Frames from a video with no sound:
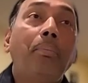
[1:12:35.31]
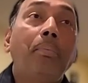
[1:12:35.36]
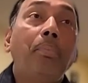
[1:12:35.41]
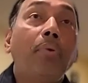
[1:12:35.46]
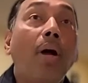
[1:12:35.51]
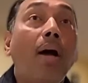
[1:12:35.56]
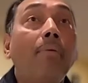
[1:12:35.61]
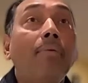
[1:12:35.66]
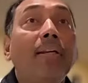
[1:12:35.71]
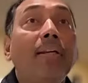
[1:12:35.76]

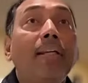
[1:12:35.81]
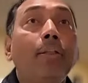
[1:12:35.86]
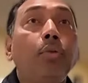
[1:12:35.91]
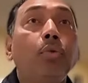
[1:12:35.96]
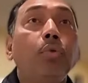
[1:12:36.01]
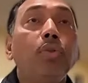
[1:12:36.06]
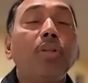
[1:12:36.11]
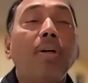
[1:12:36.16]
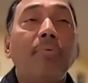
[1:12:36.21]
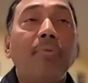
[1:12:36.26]
probably
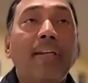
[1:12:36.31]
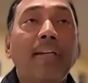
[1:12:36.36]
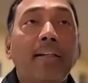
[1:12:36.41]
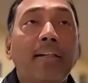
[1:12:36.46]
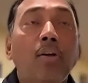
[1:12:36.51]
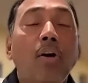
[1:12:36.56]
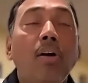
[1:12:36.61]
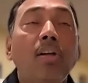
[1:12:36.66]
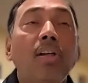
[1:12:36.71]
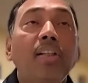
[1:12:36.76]
use of
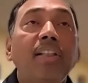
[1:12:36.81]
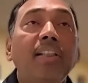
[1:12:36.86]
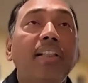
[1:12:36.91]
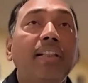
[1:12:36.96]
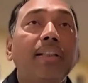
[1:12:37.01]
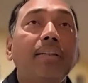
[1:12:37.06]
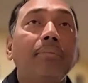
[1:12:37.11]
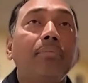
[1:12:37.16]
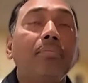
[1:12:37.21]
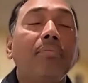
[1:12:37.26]
technology